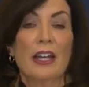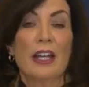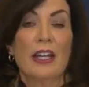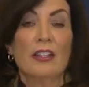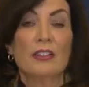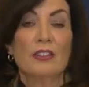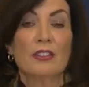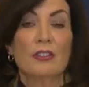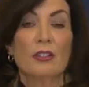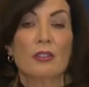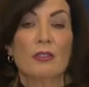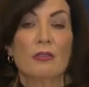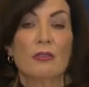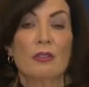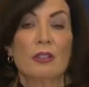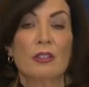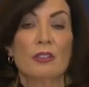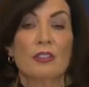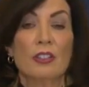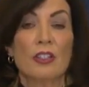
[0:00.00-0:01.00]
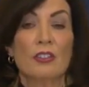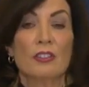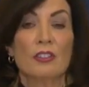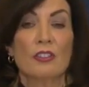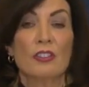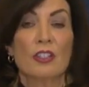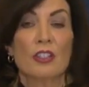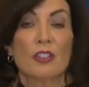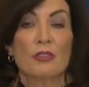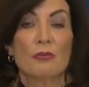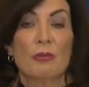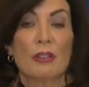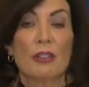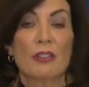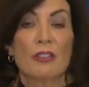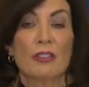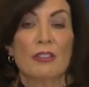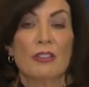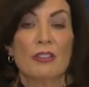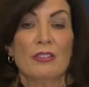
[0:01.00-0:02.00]
And so justice has
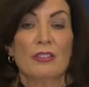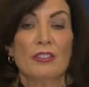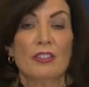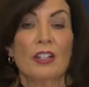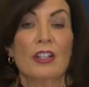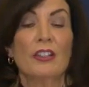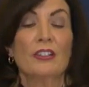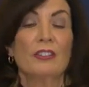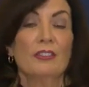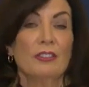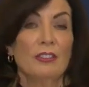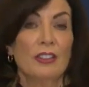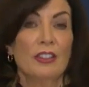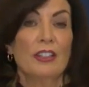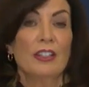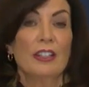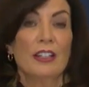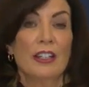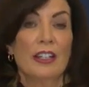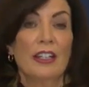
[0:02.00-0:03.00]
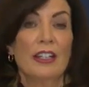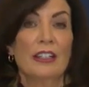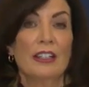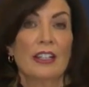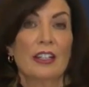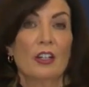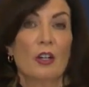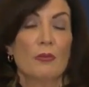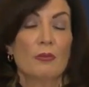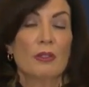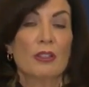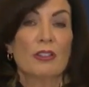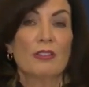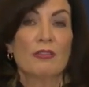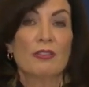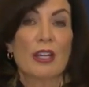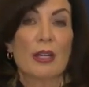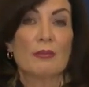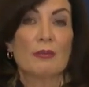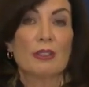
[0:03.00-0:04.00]
been done, and I hope that
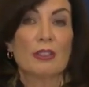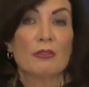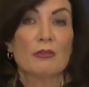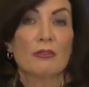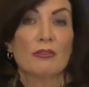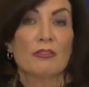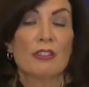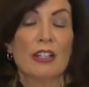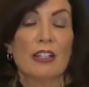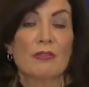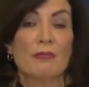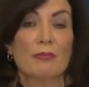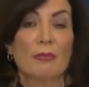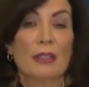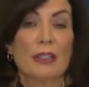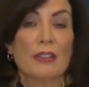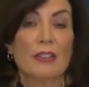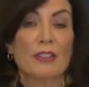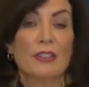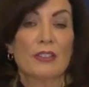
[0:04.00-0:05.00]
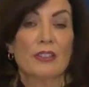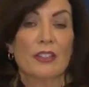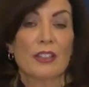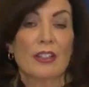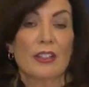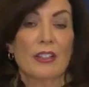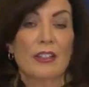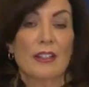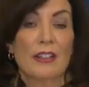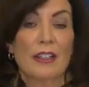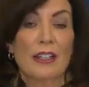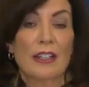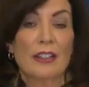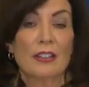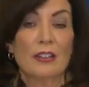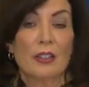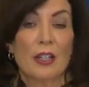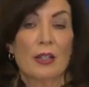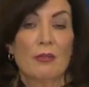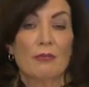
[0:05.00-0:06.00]
the families will find peace
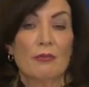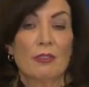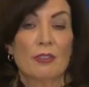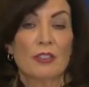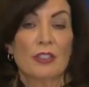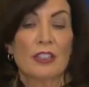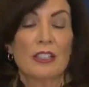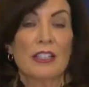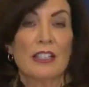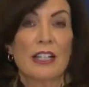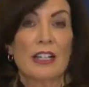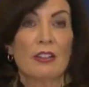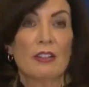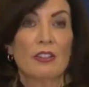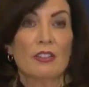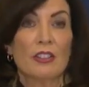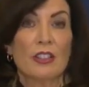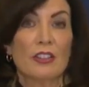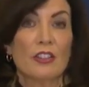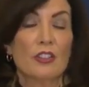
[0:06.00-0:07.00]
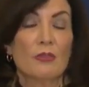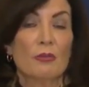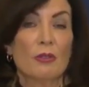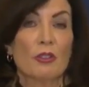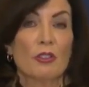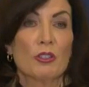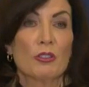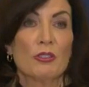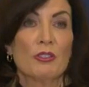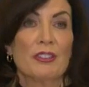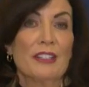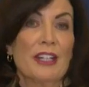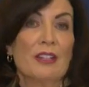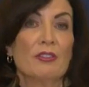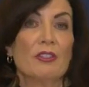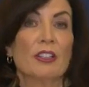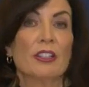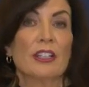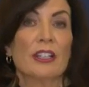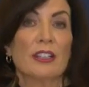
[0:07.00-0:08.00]
and comfort in the knowledge that this person will
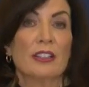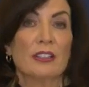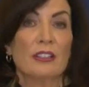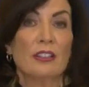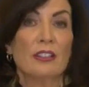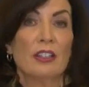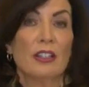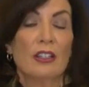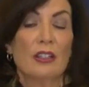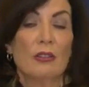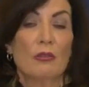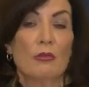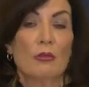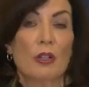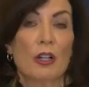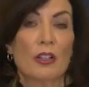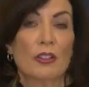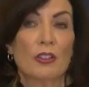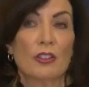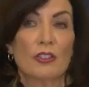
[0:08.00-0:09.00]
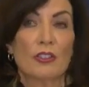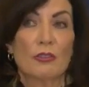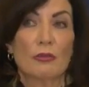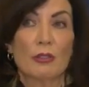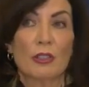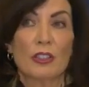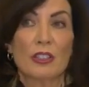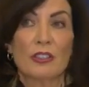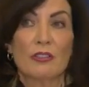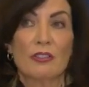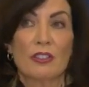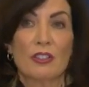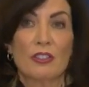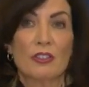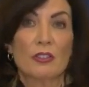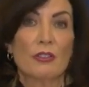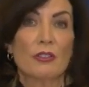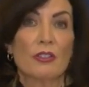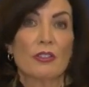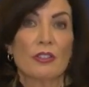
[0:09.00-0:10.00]
never again walk the streets of
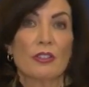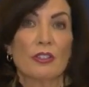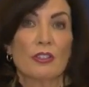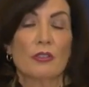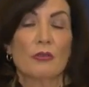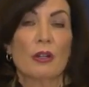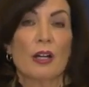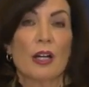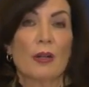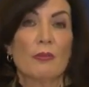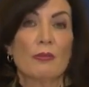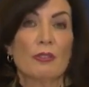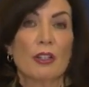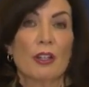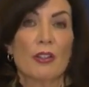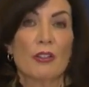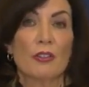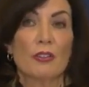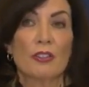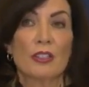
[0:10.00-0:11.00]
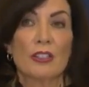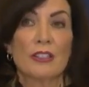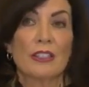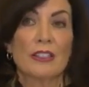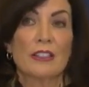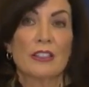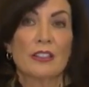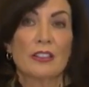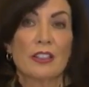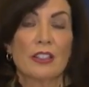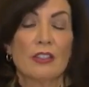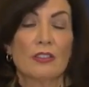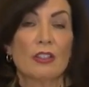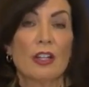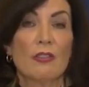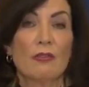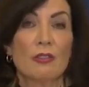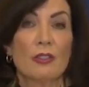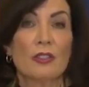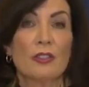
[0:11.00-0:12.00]
this earth to do harm to others as he did to their
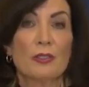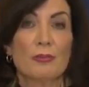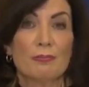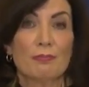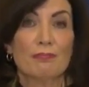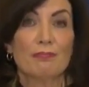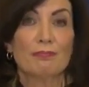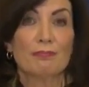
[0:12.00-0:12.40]
loved ones.